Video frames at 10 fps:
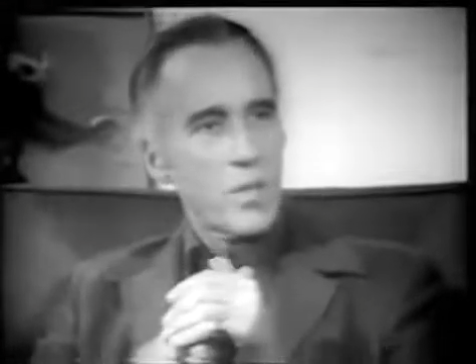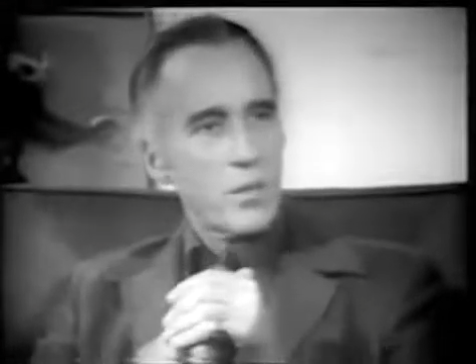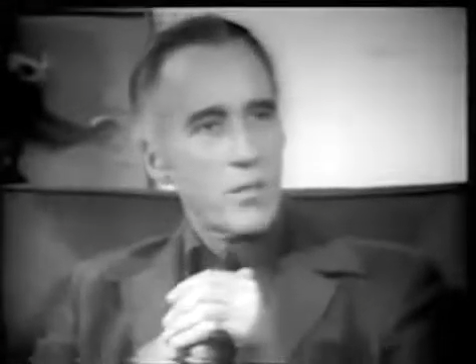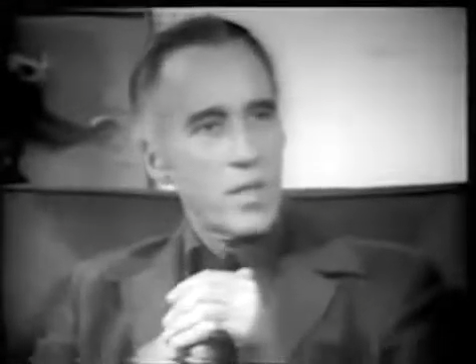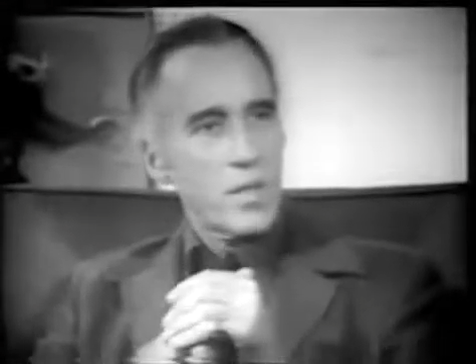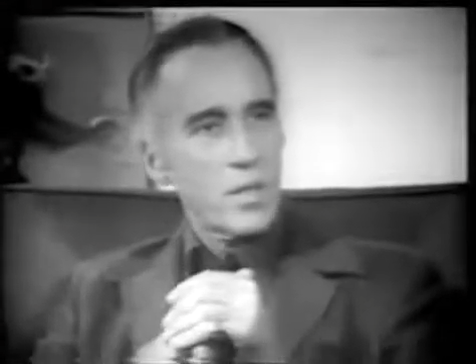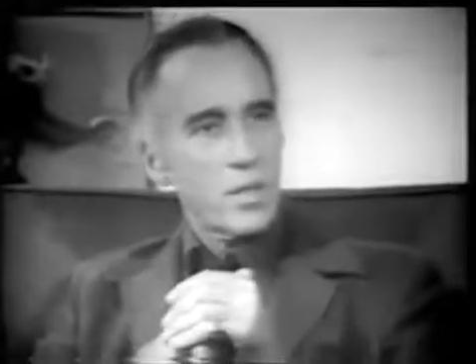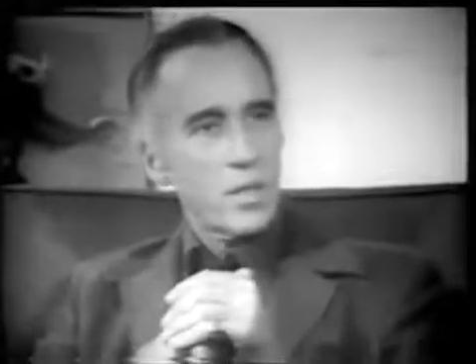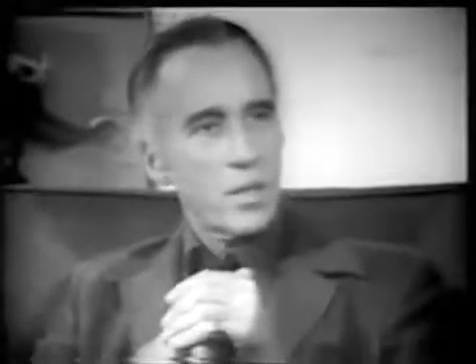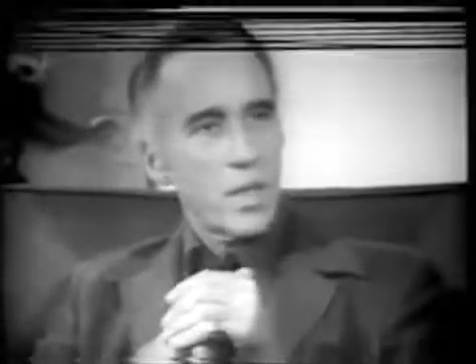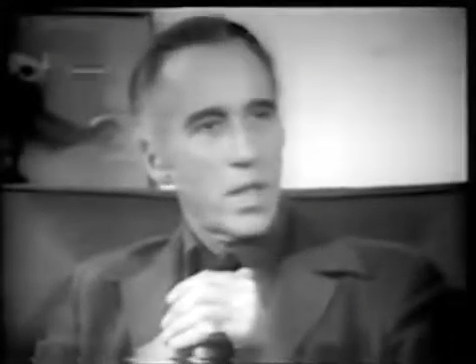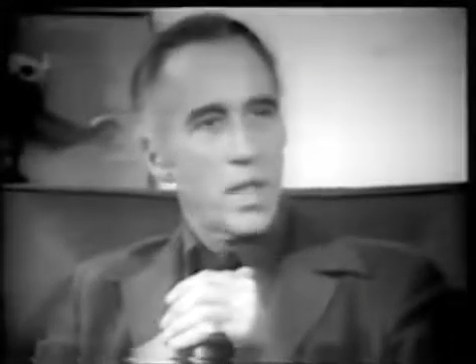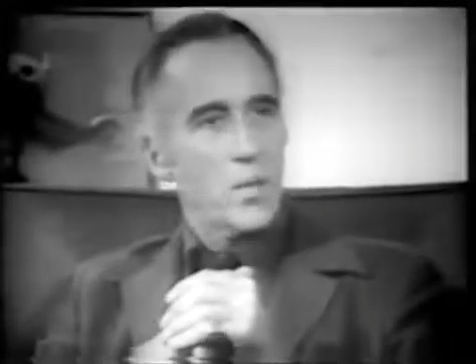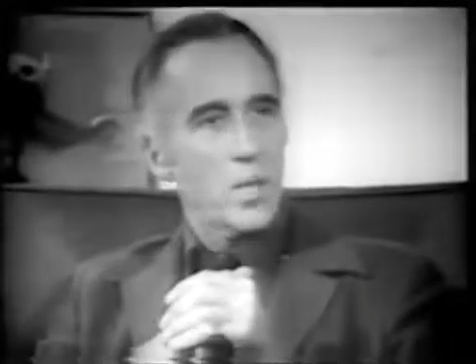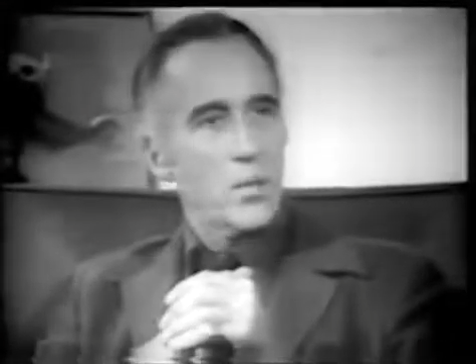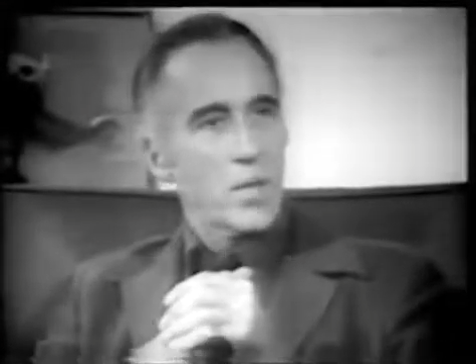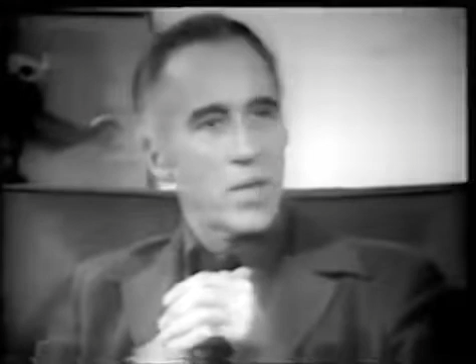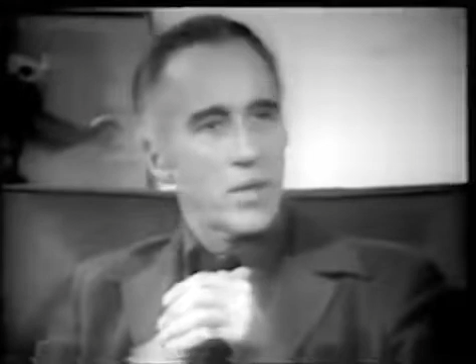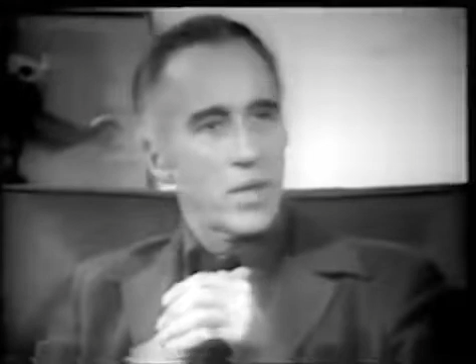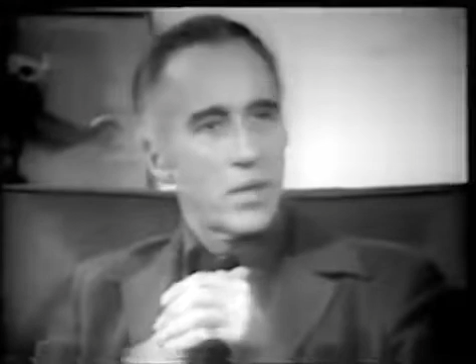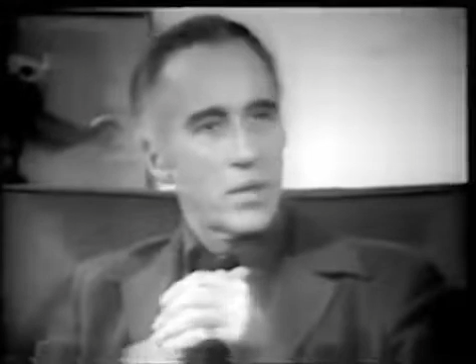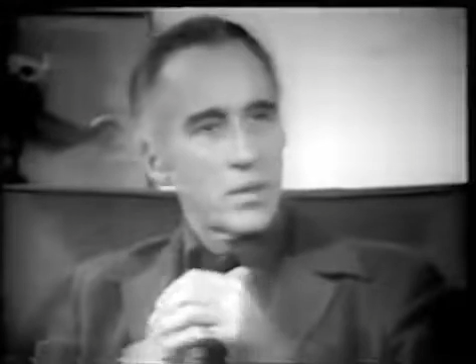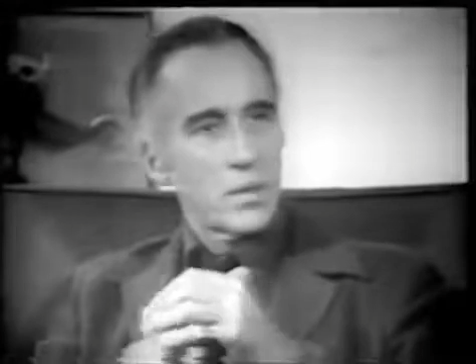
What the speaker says: black magic, in any way whatever.